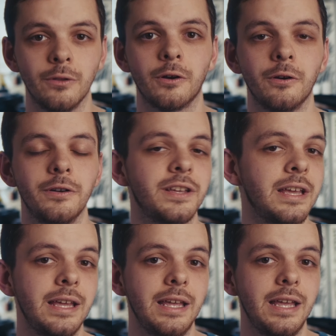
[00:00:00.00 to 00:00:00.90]
learned,
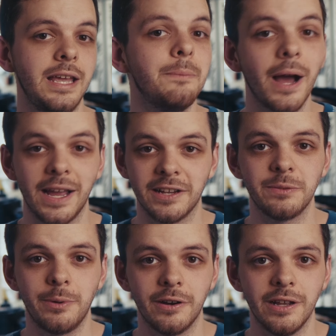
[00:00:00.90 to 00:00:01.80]
in my
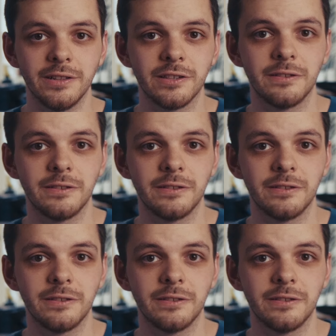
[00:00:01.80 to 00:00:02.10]
experience.